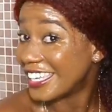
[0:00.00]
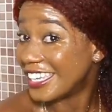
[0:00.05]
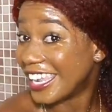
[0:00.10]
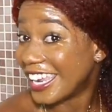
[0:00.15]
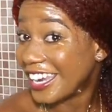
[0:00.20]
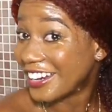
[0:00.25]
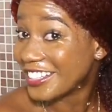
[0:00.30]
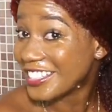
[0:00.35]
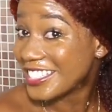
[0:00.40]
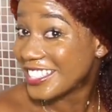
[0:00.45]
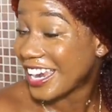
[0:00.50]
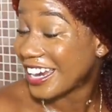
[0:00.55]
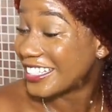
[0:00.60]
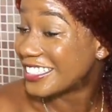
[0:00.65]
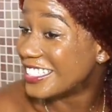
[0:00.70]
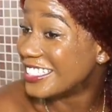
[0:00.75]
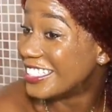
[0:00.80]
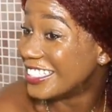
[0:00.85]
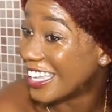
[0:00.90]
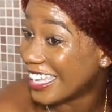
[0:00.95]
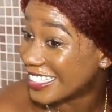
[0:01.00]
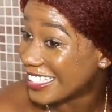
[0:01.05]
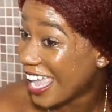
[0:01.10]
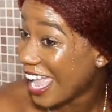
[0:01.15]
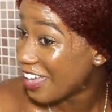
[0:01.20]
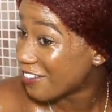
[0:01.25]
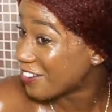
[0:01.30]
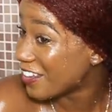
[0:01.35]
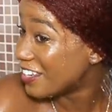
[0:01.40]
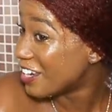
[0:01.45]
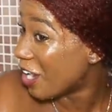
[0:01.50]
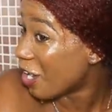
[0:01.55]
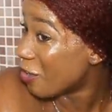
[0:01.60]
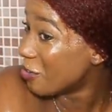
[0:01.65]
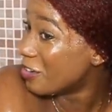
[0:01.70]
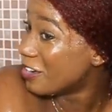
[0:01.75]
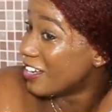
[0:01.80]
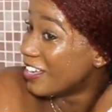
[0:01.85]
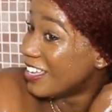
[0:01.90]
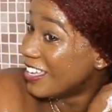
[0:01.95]
The hair is starting to get heavy
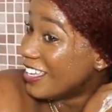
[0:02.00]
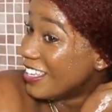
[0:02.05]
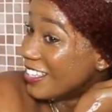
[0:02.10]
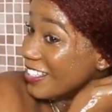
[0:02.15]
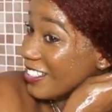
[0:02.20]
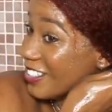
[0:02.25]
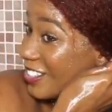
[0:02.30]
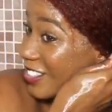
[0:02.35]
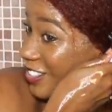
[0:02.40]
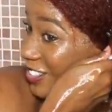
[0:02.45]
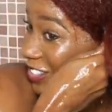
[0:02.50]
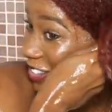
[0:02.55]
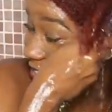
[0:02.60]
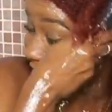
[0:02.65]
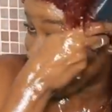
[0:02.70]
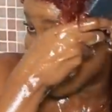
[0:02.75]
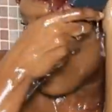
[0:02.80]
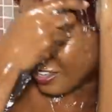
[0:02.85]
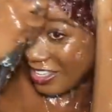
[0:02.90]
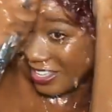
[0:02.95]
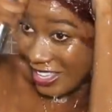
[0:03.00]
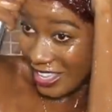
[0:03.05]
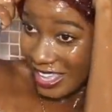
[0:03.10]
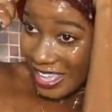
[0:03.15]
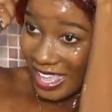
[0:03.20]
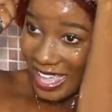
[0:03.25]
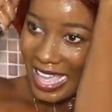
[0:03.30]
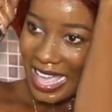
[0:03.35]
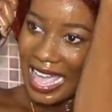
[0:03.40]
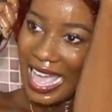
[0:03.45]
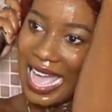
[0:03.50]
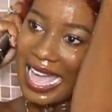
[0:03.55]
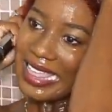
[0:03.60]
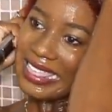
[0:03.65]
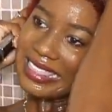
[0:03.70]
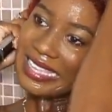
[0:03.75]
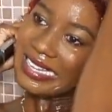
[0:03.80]
now, so I